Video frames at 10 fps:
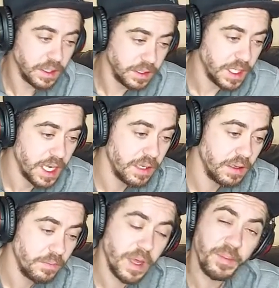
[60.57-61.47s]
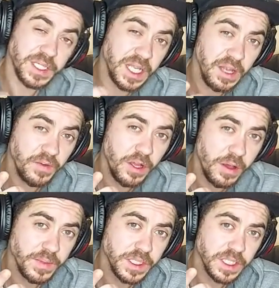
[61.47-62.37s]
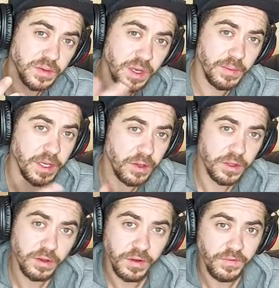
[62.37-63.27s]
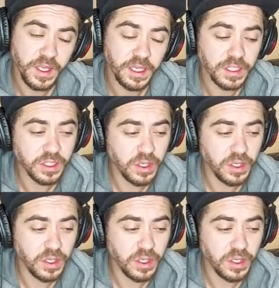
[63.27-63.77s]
And yeah, remember to leave your comments as well. Let me know what you lot think of the